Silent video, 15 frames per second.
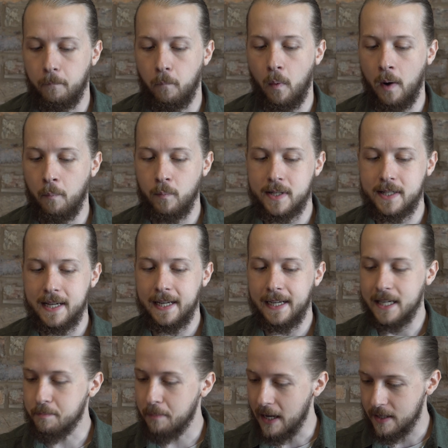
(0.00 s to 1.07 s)
when we're seeing
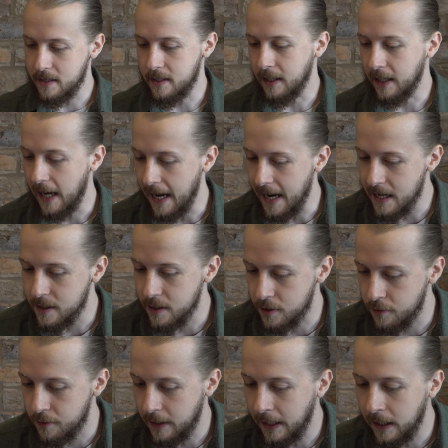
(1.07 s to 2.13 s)
these blessings and
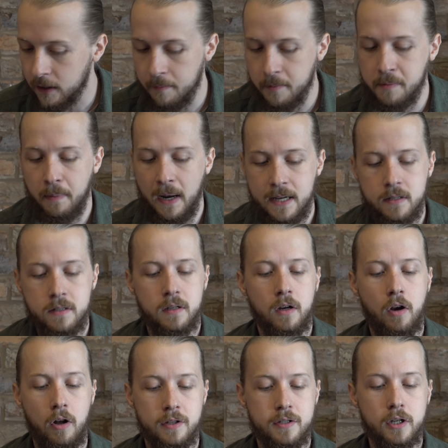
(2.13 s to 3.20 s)
curses, think of them as blessings and
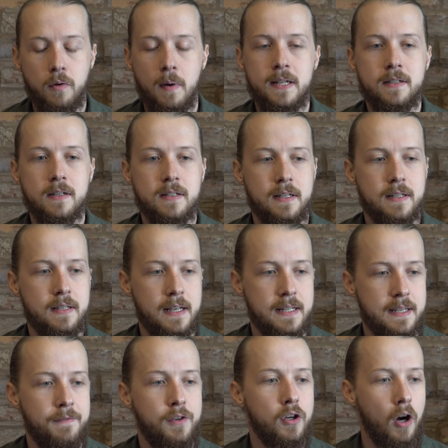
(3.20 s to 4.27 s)
consequences.
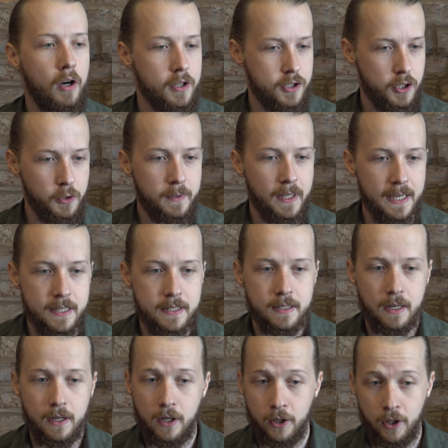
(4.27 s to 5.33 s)
It's if you're going to do this,
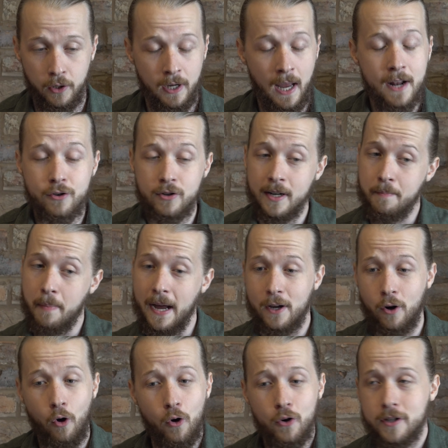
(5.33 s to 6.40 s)
you naturally, by
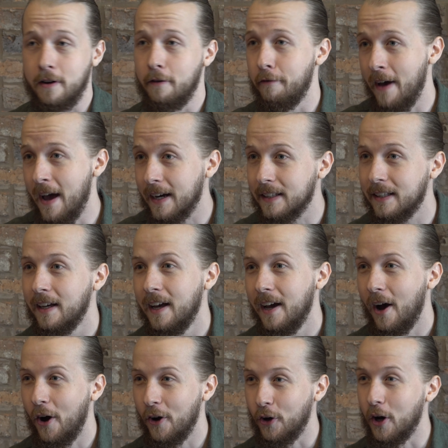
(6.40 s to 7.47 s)
cause and effect,
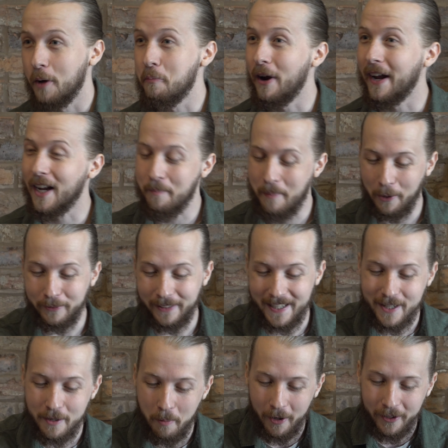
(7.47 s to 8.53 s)
are going to bring about
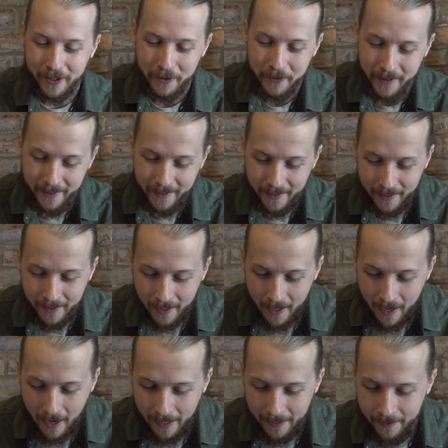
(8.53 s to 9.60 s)
this upon you.
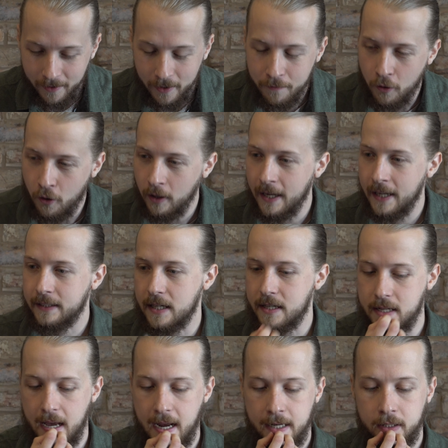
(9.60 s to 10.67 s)
And you've all heard the
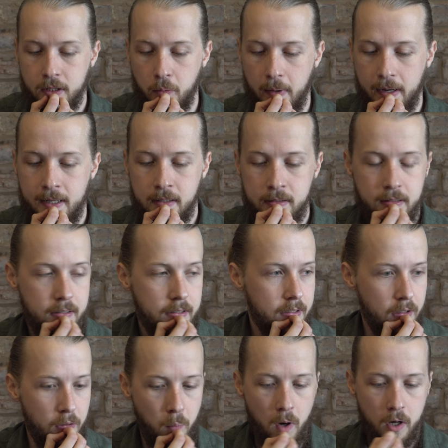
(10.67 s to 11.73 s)
saying in the world, you
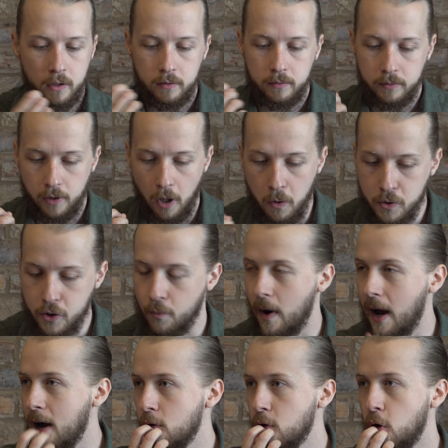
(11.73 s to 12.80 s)
know, what goes
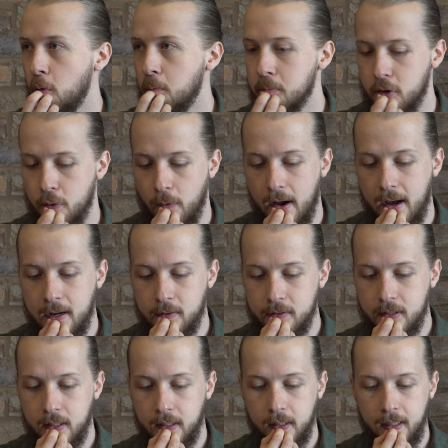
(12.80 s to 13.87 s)
around comes around.